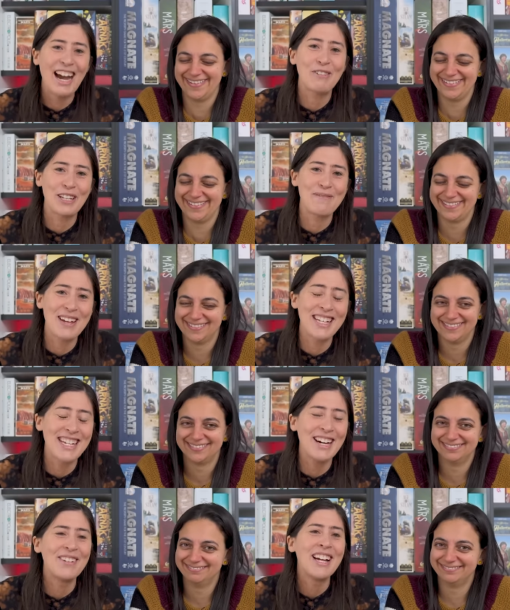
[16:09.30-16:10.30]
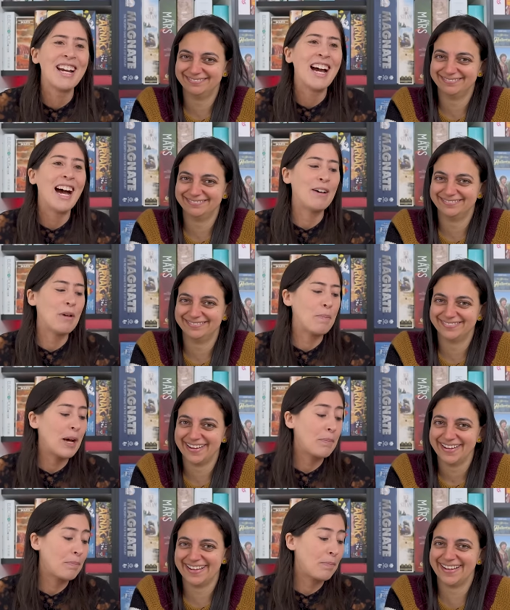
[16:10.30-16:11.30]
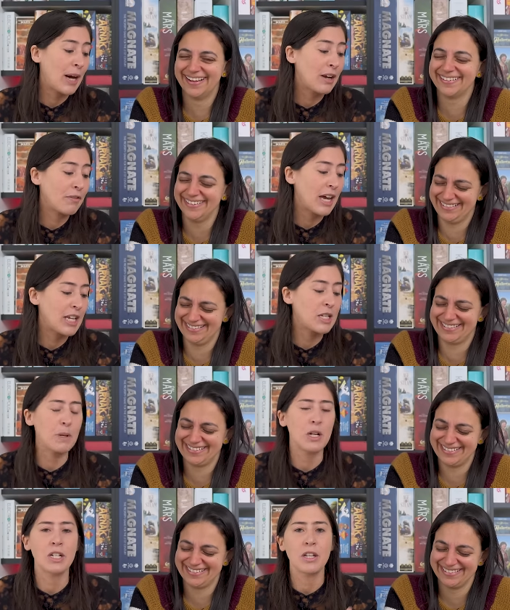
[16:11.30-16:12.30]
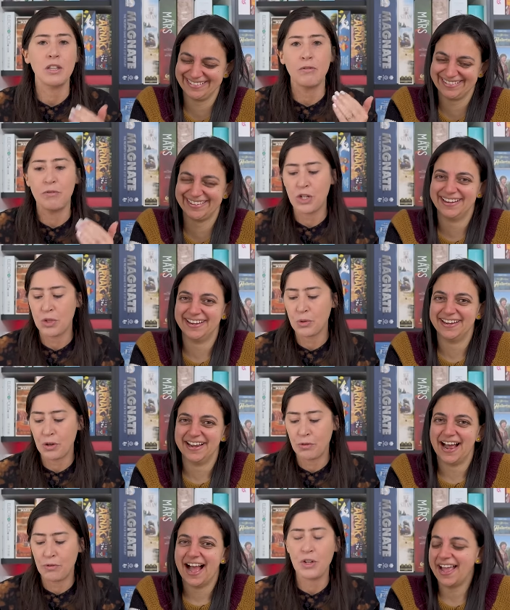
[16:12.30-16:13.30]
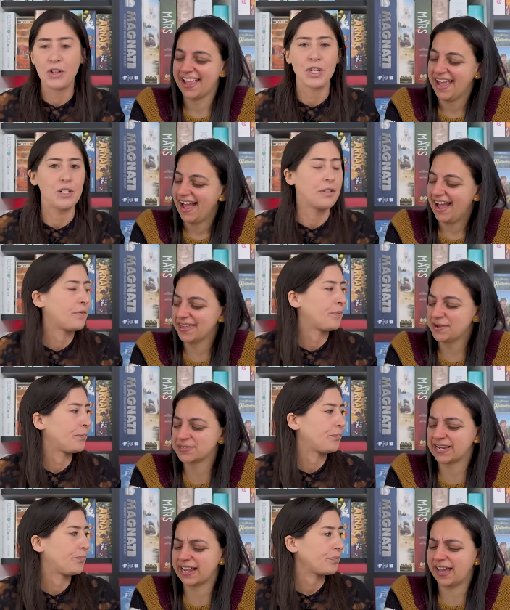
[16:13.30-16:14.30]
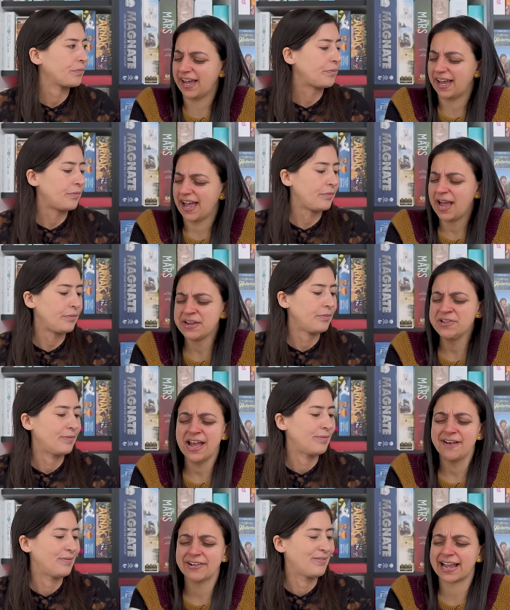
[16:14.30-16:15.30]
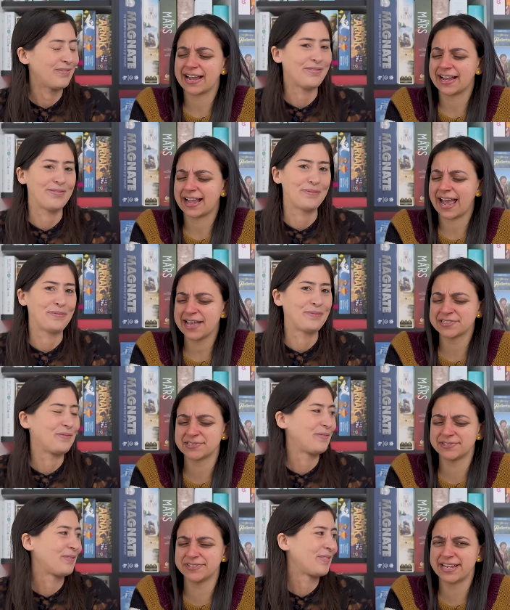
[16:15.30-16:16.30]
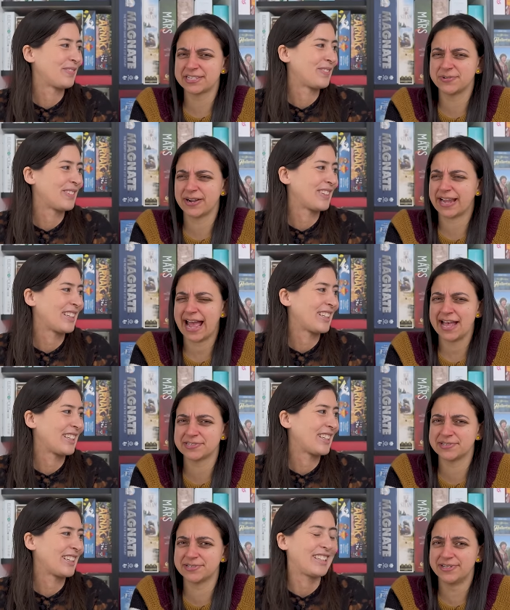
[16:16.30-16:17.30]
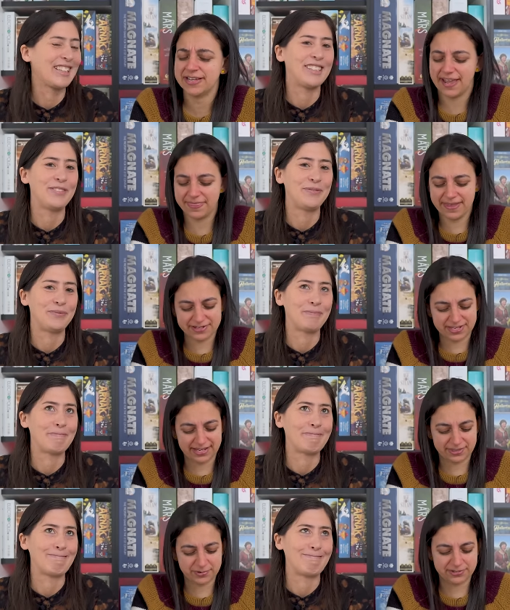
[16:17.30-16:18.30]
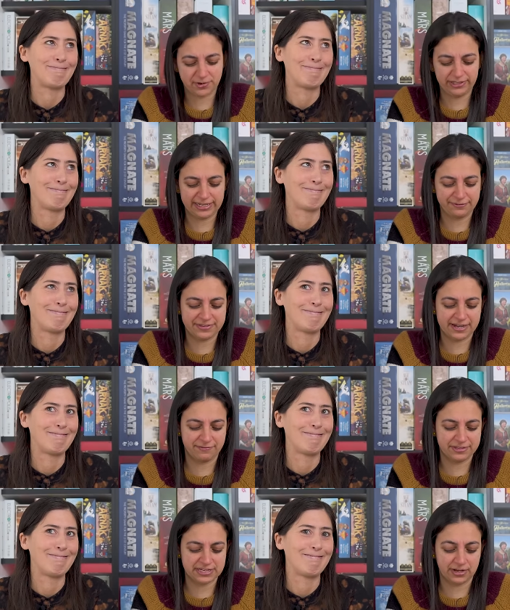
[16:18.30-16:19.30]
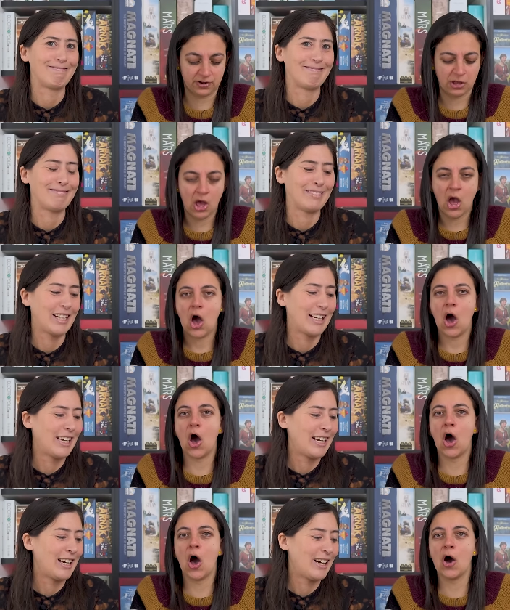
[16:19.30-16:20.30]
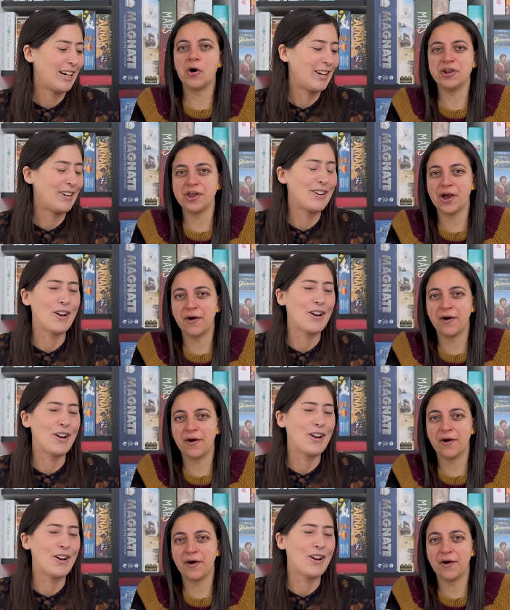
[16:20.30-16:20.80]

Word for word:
Speaker 1: I really messed up. Um, but part of that is because of the visual confusion. I, I think it was like a, how can you
Speaker 2: have a castle next to a castle? And then like there was the whole lifting of the tongue going, Oh, oh no, no